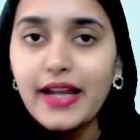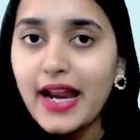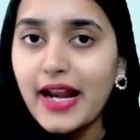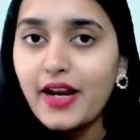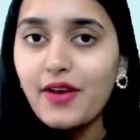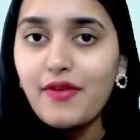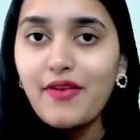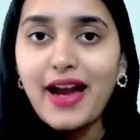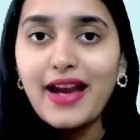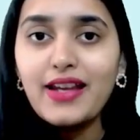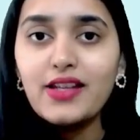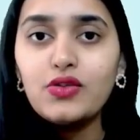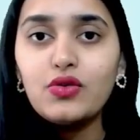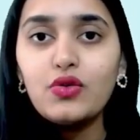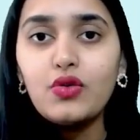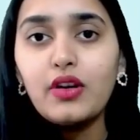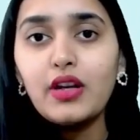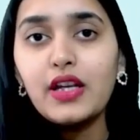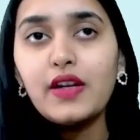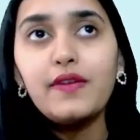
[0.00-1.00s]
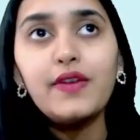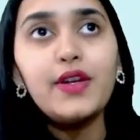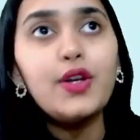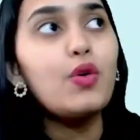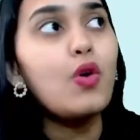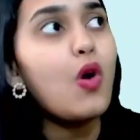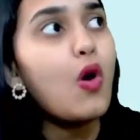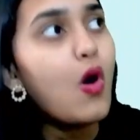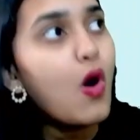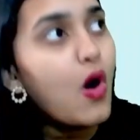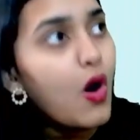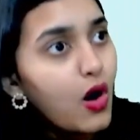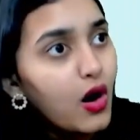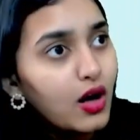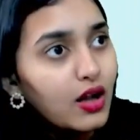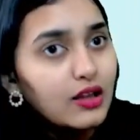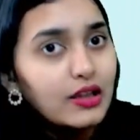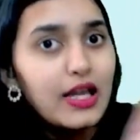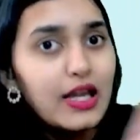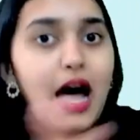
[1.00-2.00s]
advise to review
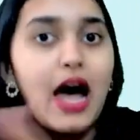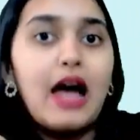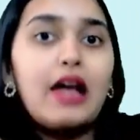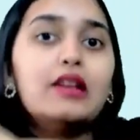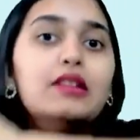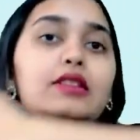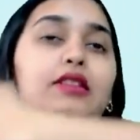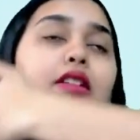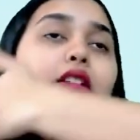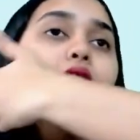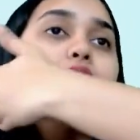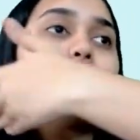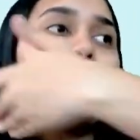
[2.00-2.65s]
all the answers,